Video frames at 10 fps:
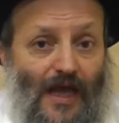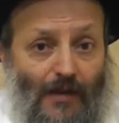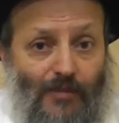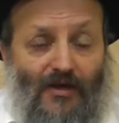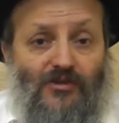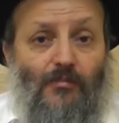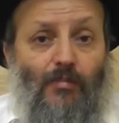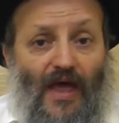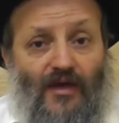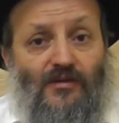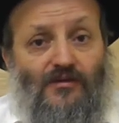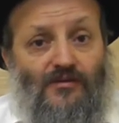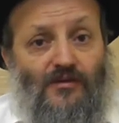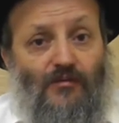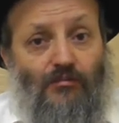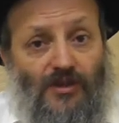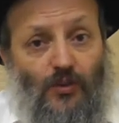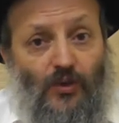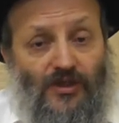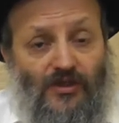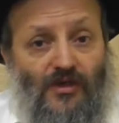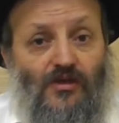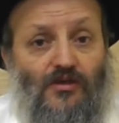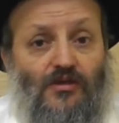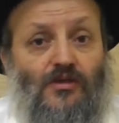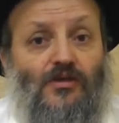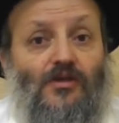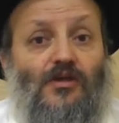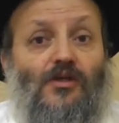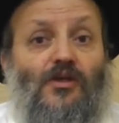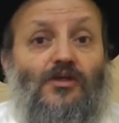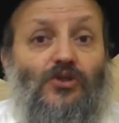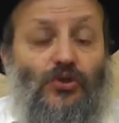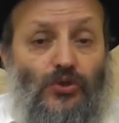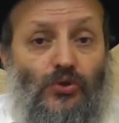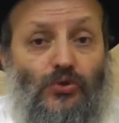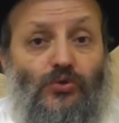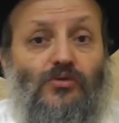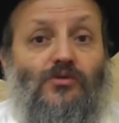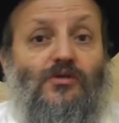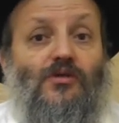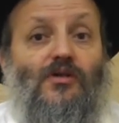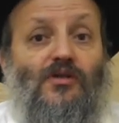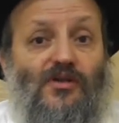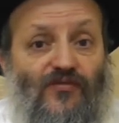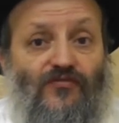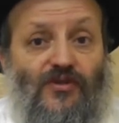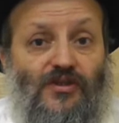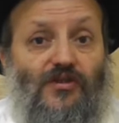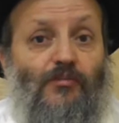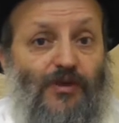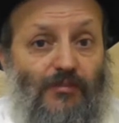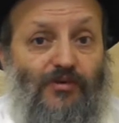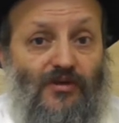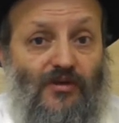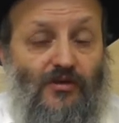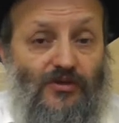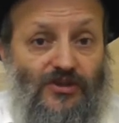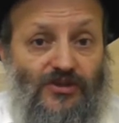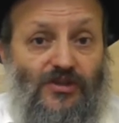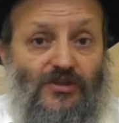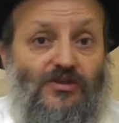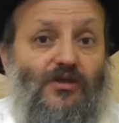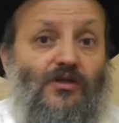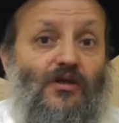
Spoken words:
about the battle between the two different people, and this is